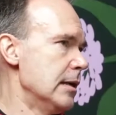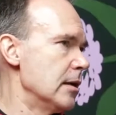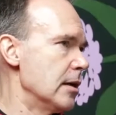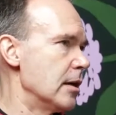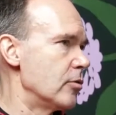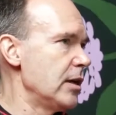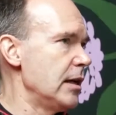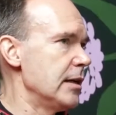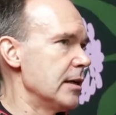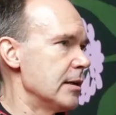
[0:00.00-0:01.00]

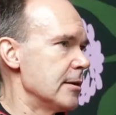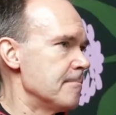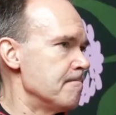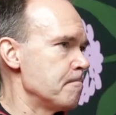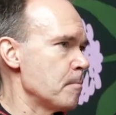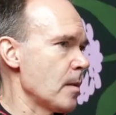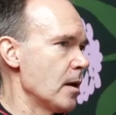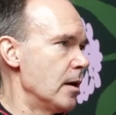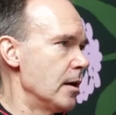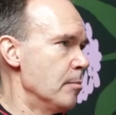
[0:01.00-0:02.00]
really
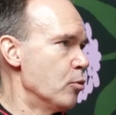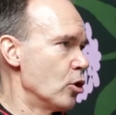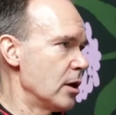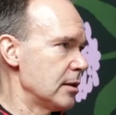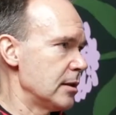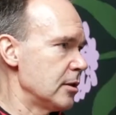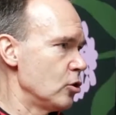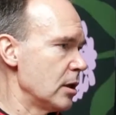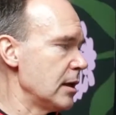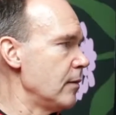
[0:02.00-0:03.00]
important that you
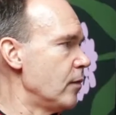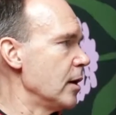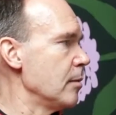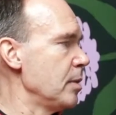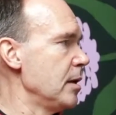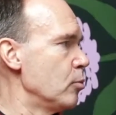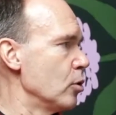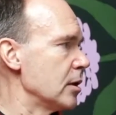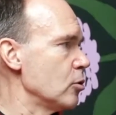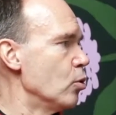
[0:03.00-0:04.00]
can then find people that,